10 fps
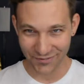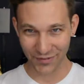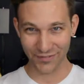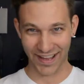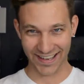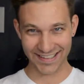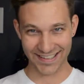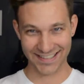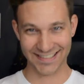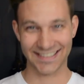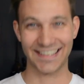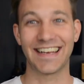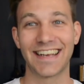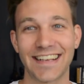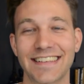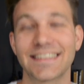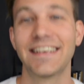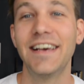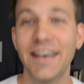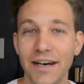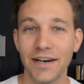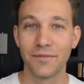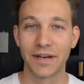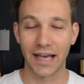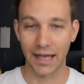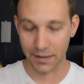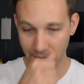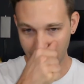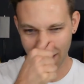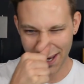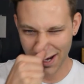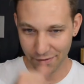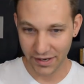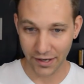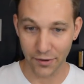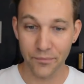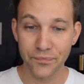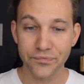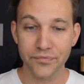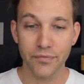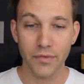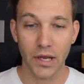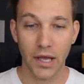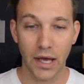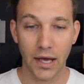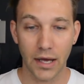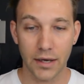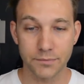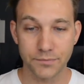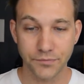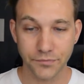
Miranda sings. Oh my god. Here we go. Um,